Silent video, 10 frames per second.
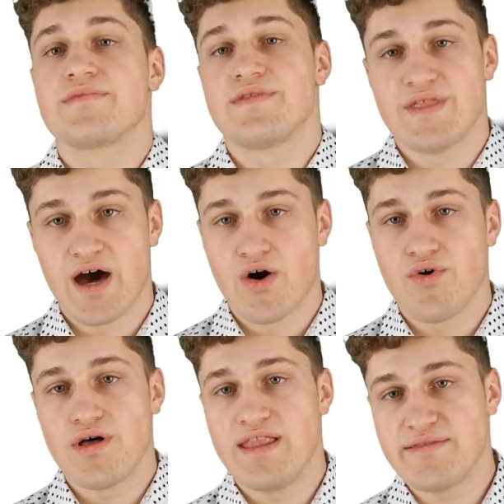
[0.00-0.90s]

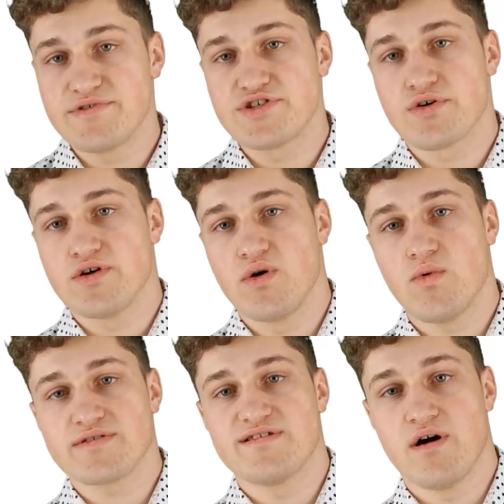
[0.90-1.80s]
Now let me show you
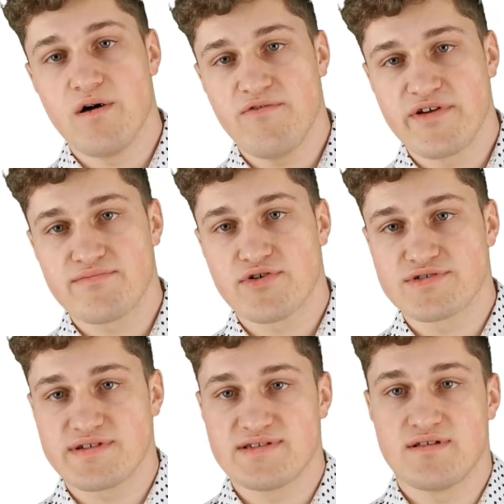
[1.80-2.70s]
what the authoring
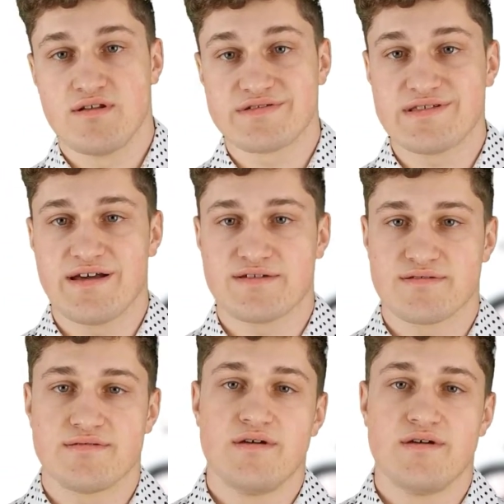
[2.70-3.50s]
process looks like.